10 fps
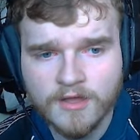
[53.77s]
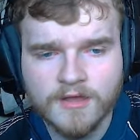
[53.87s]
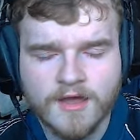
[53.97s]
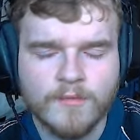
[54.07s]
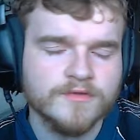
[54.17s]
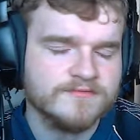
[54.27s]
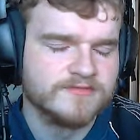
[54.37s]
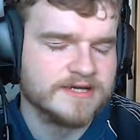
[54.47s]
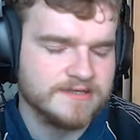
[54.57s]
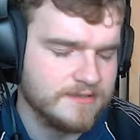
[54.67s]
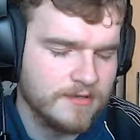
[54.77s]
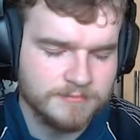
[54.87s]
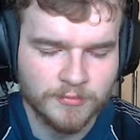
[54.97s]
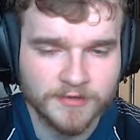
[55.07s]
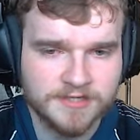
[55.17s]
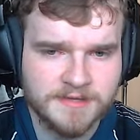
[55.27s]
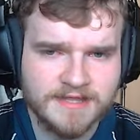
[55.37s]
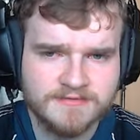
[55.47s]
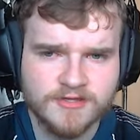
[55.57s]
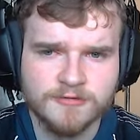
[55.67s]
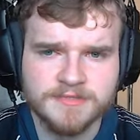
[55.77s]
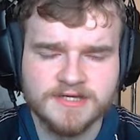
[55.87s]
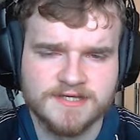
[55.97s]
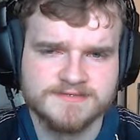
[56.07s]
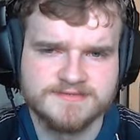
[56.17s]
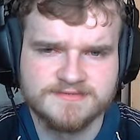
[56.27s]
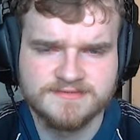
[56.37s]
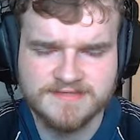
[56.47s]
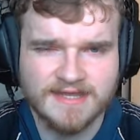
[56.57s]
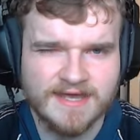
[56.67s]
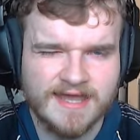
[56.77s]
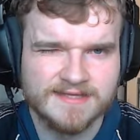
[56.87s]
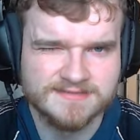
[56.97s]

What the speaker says: I wouldn't really be worried about that though, because Salah has